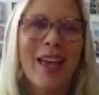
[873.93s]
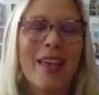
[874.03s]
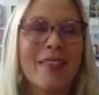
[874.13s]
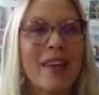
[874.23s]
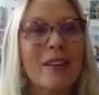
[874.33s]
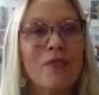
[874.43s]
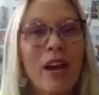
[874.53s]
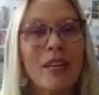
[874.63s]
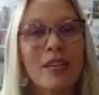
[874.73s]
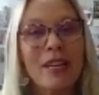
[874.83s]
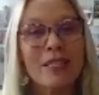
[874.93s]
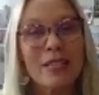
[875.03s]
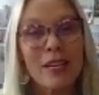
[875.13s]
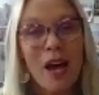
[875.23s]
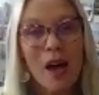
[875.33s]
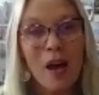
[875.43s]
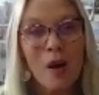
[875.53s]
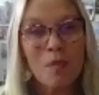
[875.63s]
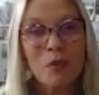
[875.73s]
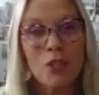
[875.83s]
And they invited us to
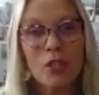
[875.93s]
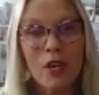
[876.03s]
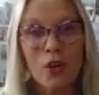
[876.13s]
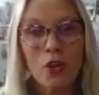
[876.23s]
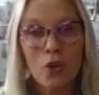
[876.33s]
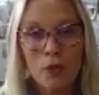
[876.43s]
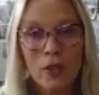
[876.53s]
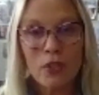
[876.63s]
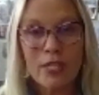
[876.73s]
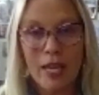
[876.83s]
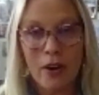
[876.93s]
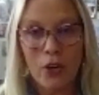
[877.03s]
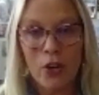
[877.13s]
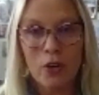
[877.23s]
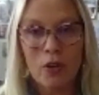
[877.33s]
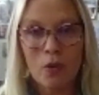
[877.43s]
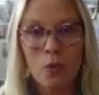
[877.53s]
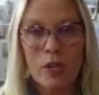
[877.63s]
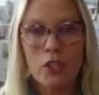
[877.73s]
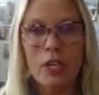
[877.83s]
come to their career center,
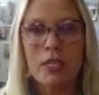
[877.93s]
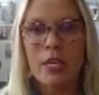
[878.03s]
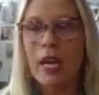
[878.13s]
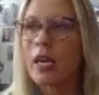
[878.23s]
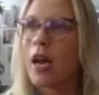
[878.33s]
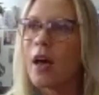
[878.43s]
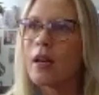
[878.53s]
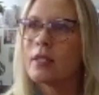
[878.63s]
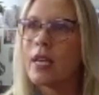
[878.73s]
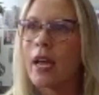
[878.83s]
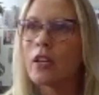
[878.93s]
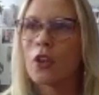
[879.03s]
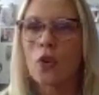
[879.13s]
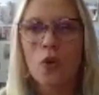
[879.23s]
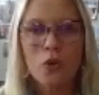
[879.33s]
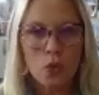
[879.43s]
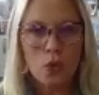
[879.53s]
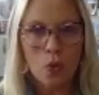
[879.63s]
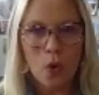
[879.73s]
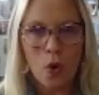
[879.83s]
which is like a technical
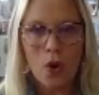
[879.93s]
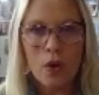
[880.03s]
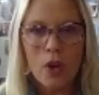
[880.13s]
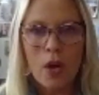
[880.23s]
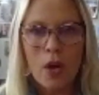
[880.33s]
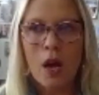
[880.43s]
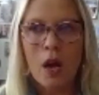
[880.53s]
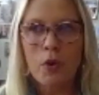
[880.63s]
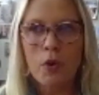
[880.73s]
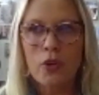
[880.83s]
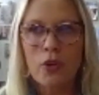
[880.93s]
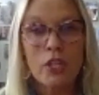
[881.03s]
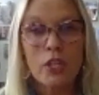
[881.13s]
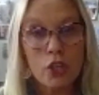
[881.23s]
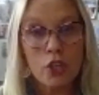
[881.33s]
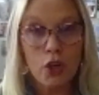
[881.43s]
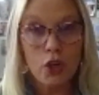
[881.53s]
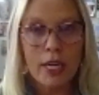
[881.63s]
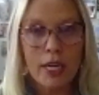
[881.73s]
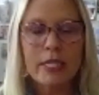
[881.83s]
school, where they're teaching
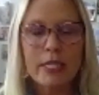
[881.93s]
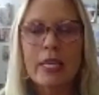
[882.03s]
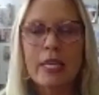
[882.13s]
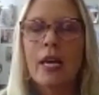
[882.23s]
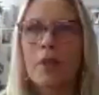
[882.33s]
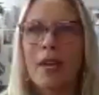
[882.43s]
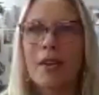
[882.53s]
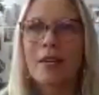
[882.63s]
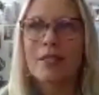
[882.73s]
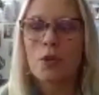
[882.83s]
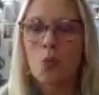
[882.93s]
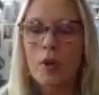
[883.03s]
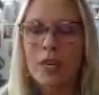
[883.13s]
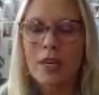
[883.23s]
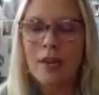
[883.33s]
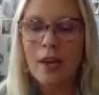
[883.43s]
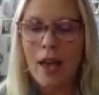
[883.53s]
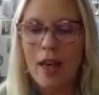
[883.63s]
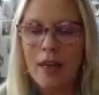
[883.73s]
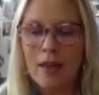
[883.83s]
trades. And we
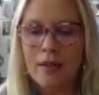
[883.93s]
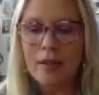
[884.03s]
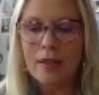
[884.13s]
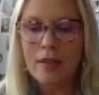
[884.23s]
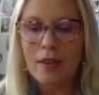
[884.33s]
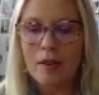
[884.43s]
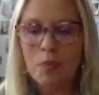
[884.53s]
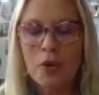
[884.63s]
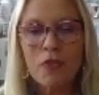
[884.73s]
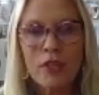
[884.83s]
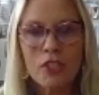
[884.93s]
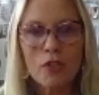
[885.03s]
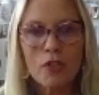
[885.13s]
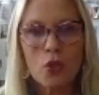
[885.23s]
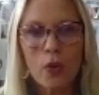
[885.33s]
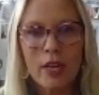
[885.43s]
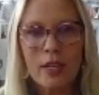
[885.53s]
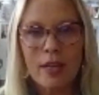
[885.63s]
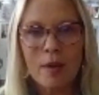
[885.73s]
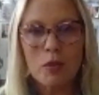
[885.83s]
had the privilege of
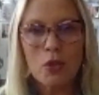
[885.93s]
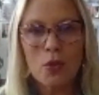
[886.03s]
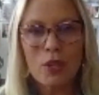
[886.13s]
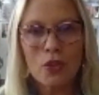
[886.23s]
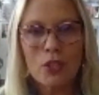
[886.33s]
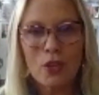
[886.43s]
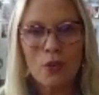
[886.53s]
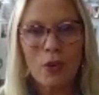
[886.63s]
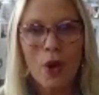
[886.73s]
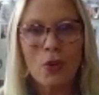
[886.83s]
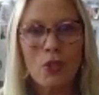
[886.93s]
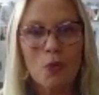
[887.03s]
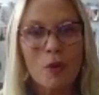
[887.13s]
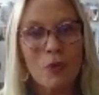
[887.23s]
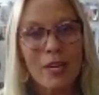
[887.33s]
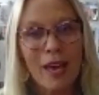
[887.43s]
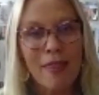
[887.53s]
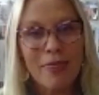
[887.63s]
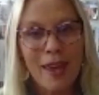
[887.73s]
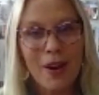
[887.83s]
joining them 2 years in a row. So when we
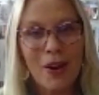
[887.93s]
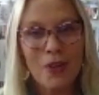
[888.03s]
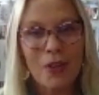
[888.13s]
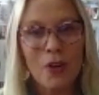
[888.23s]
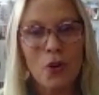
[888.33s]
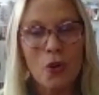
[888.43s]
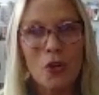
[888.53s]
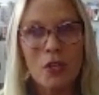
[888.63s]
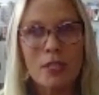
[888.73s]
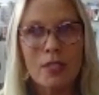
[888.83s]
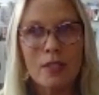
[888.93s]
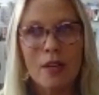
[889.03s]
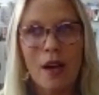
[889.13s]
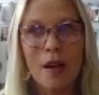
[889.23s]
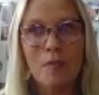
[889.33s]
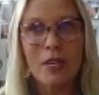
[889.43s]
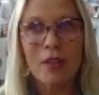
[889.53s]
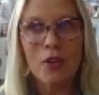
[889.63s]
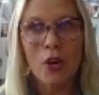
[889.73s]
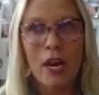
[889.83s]
get there, the girls
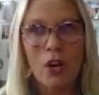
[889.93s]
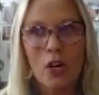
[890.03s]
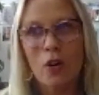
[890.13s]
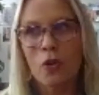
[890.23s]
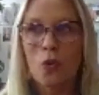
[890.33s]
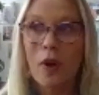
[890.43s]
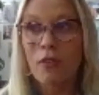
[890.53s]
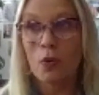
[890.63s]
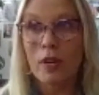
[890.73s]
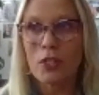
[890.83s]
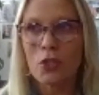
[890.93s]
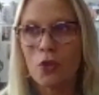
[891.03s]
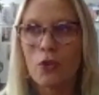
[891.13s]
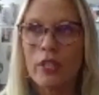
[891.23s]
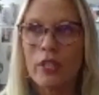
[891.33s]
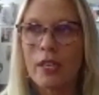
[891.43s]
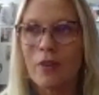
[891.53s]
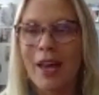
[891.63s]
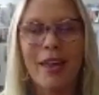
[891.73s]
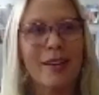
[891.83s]
get their hair, or whoever wants to, really.
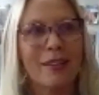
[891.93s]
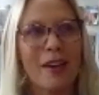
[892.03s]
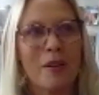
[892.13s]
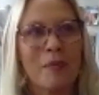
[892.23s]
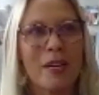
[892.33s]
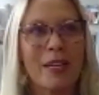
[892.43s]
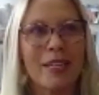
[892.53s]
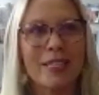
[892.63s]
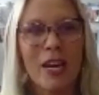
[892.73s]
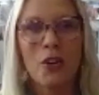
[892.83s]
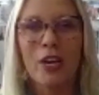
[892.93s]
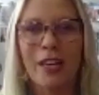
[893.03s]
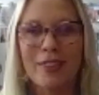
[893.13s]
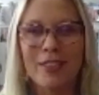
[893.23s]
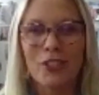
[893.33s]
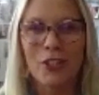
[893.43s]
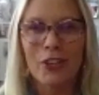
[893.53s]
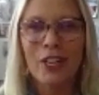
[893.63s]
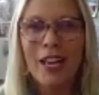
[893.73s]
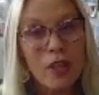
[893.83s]
I had a young man get his hair cut this
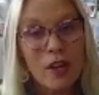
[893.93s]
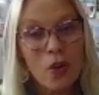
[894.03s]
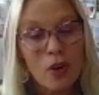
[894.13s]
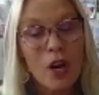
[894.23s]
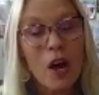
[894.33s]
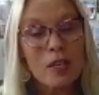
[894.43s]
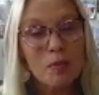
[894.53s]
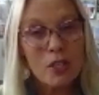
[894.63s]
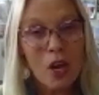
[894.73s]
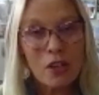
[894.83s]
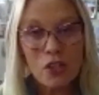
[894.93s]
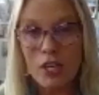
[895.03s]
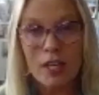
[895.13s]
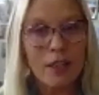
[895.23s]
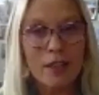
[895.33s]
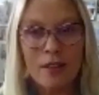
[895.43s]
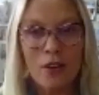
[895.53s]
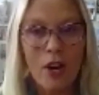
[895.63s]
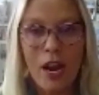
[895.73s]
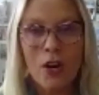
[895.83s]
year. They go to cosmetology and get
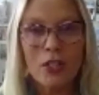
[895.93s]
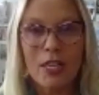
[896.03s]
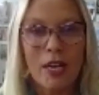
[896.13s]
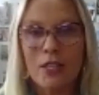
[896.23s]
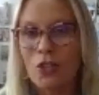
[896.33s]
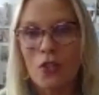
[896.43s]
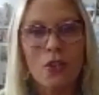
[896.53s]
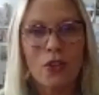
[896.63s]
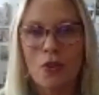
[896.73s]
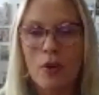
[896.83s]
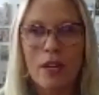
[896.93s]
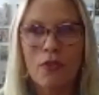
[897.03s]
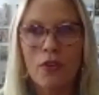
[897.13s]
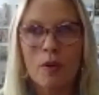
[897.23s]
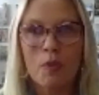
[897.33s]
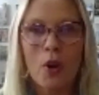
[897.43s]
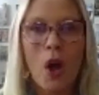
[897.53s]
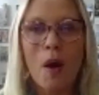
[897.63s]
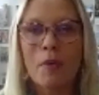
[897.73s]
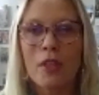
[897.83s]
their hair done so that they're ready for the
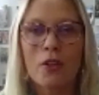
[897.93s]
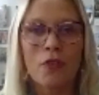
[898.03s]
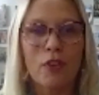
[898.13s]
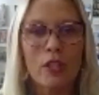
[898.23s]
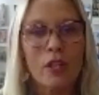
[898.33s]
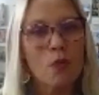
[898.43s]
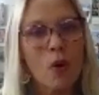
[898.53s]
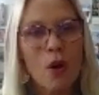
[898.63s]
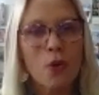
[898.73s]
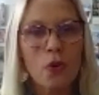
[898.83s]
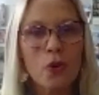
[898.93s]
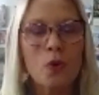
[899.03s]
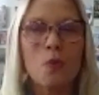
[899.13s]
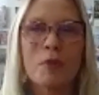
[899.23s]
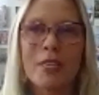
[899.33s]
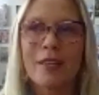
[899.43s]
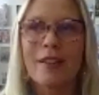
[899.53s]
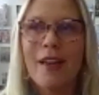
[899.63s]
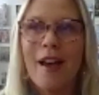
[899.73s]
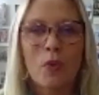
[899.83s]
prom and they're feeling well groomed.
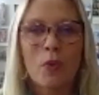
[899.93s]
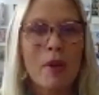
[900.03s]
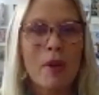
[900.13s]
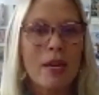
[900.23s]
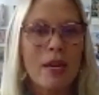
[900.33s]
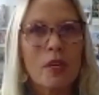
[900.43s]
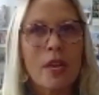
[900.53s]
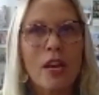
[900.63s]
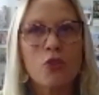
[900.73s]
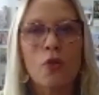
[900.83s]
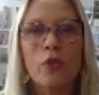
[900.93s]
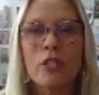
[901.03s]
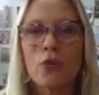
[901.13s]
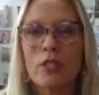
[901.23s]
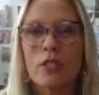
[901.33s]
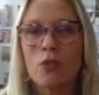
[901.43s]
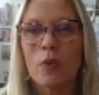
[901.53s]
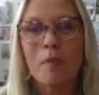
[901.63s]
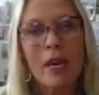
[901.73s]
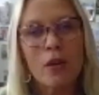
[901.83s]
And we made, in natural resources,
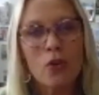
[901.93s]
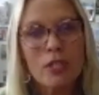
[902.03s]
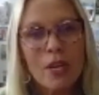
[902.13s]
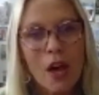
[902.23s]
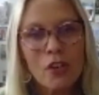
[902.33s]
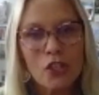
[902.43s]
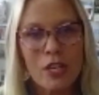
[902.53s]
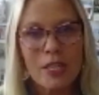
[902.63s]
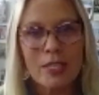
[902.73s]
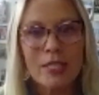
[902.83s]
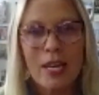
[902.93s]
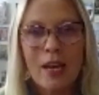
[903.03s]
we made corsages.